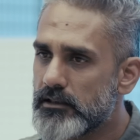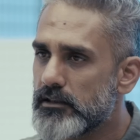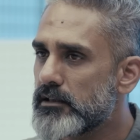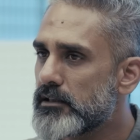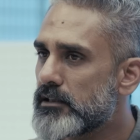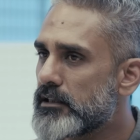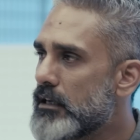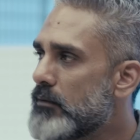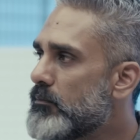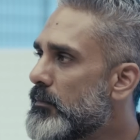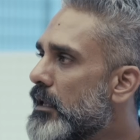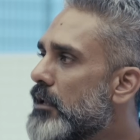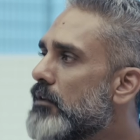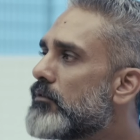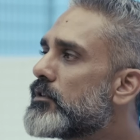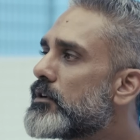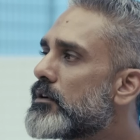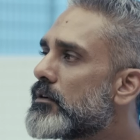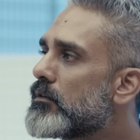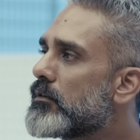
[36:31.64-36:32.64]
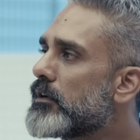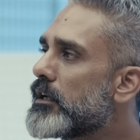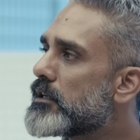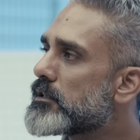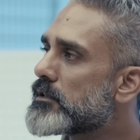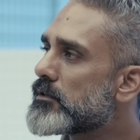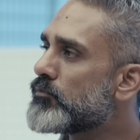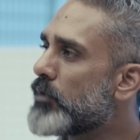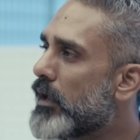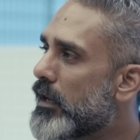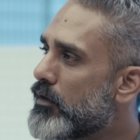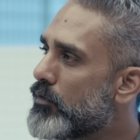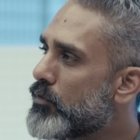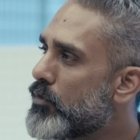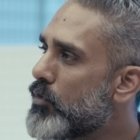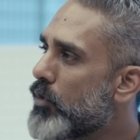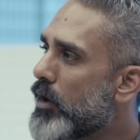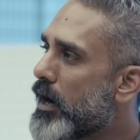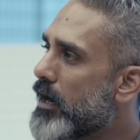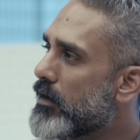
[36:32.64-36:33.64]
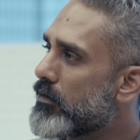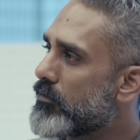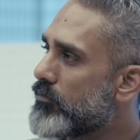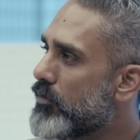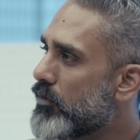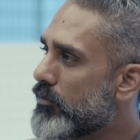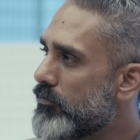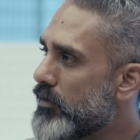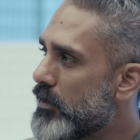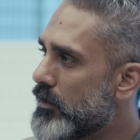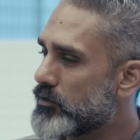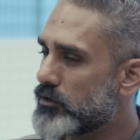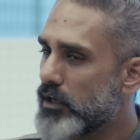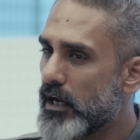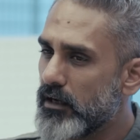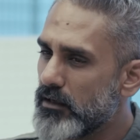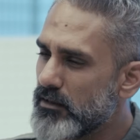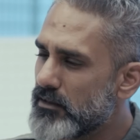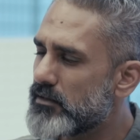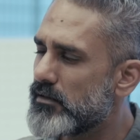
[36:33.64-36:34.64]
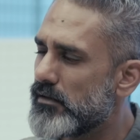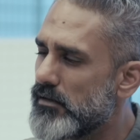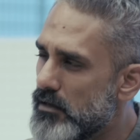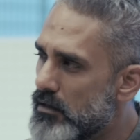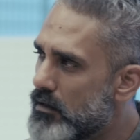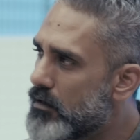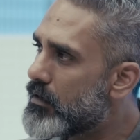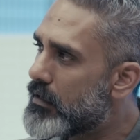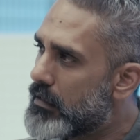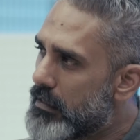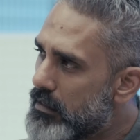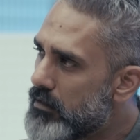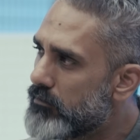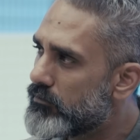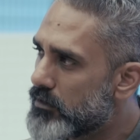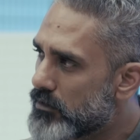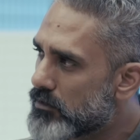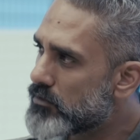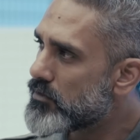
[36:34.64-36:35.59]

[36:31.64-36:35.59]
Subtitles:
the seam even is where you'd look at for finish? And it's nearly even, it's